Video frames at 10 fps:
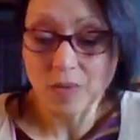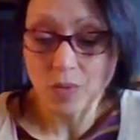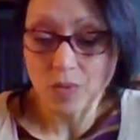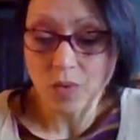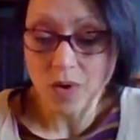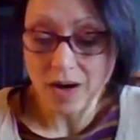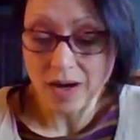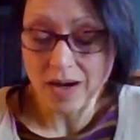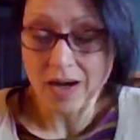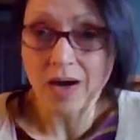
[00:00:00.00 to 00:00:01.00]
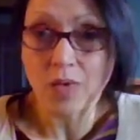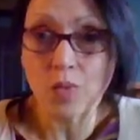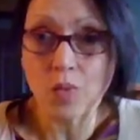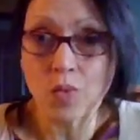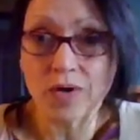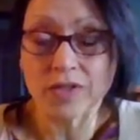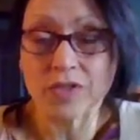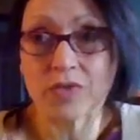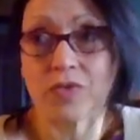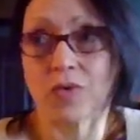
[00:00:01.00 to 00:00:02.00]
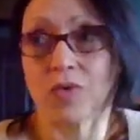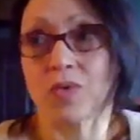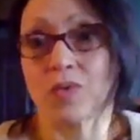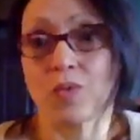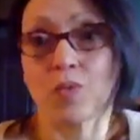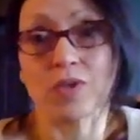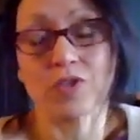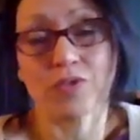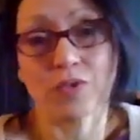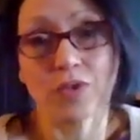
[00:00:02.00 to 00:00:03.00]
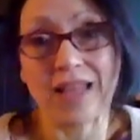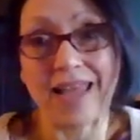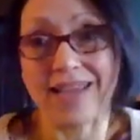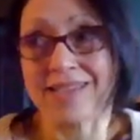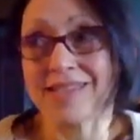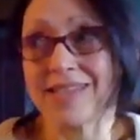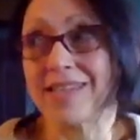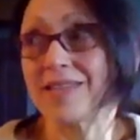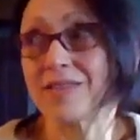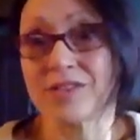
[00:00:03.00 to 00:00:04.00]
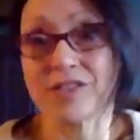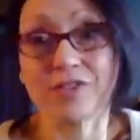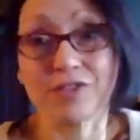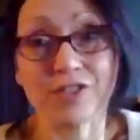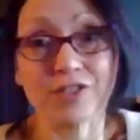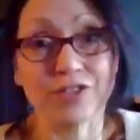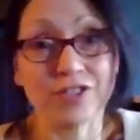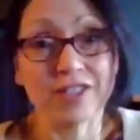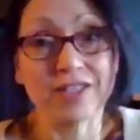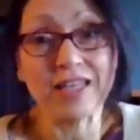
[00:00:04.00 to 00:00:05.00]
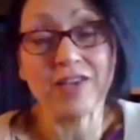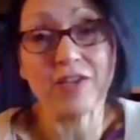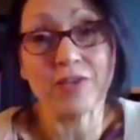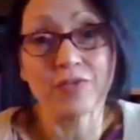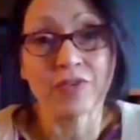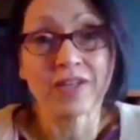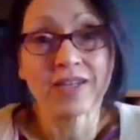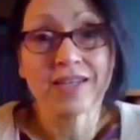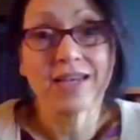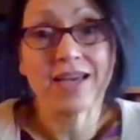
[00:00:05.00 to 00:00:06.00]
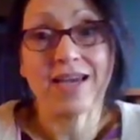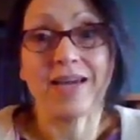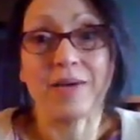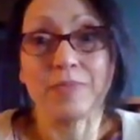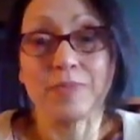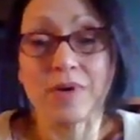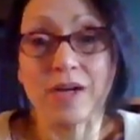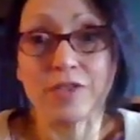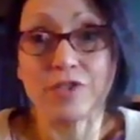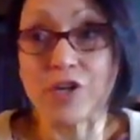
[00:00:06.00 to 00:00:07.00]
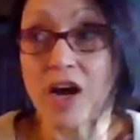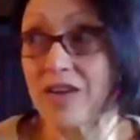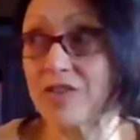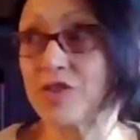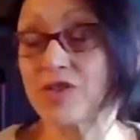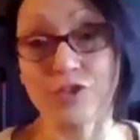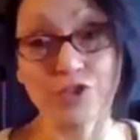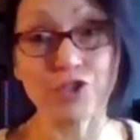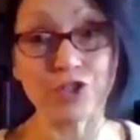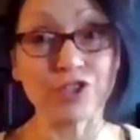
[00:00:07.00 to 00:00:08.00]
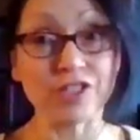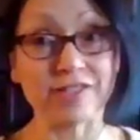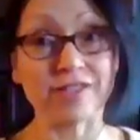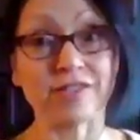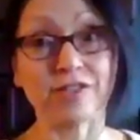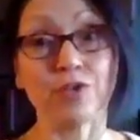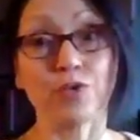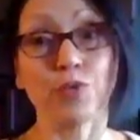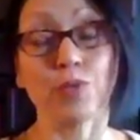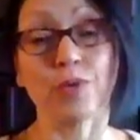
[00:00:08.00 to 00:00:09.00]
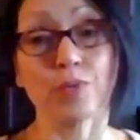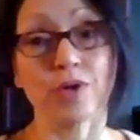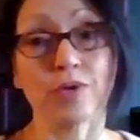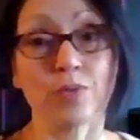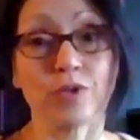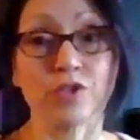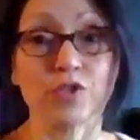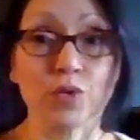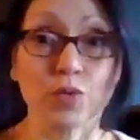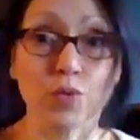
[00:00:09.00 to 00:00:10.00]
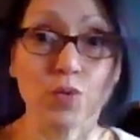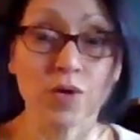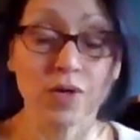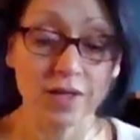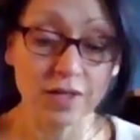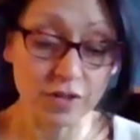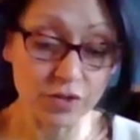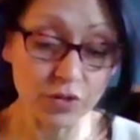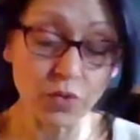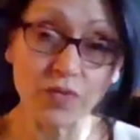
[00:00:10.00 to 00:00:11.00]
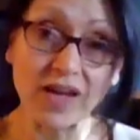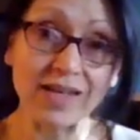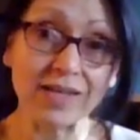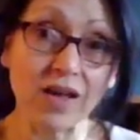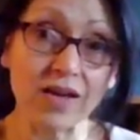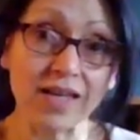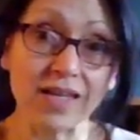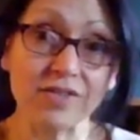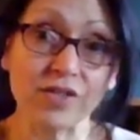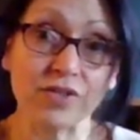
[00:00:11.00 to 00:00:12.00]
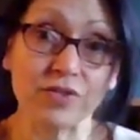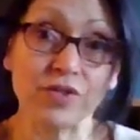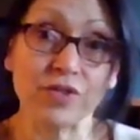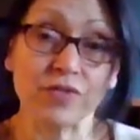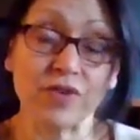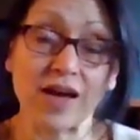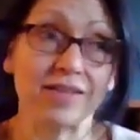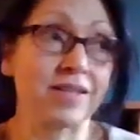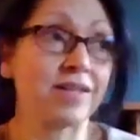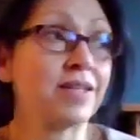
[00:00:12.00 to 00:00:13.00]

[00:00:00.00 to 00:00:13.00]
what a wonderful, wonderful legacy to leave to us students. We're so very lucky to have had